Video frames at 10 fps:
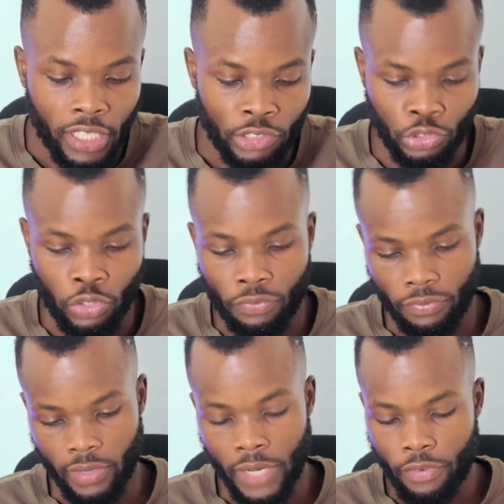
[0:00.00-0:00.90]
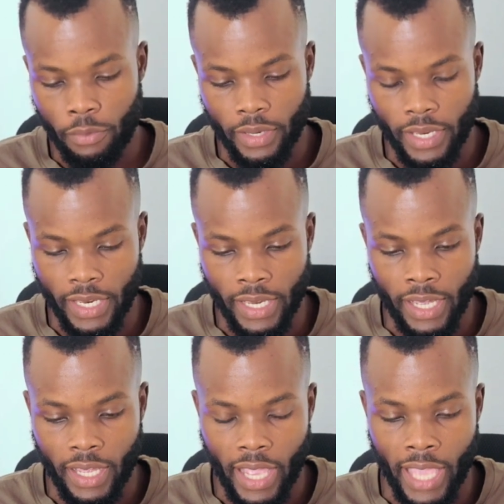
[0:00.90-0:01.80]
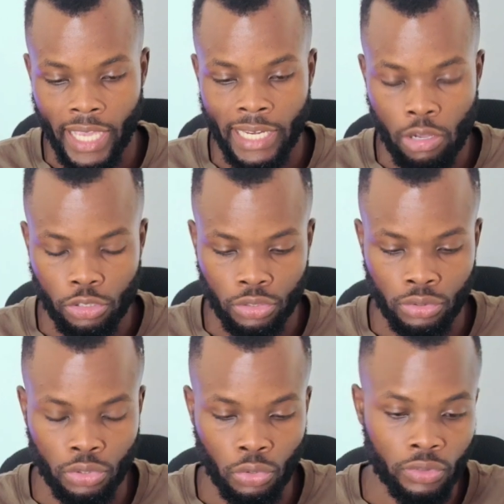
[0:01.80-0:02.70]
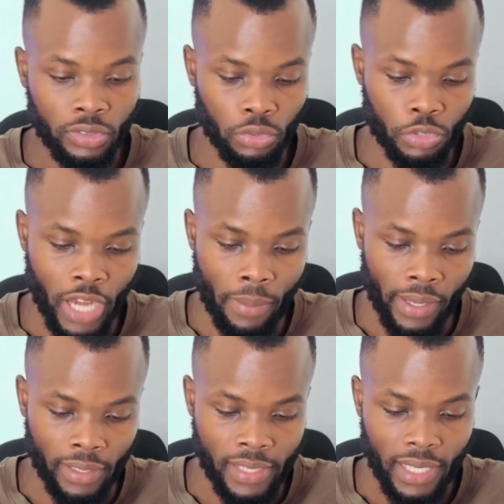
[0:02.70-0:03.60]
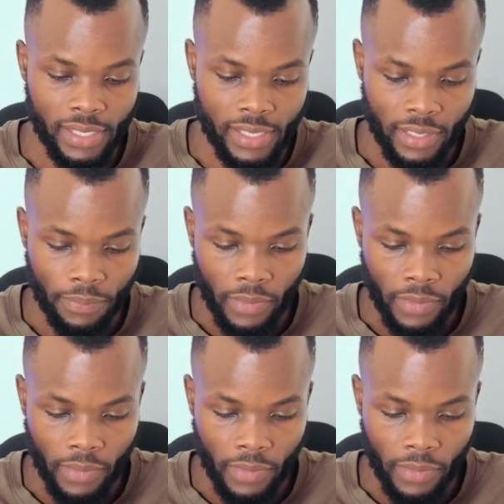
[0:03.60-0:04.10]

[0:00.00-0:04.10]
So right from here, I can now choose to share my results.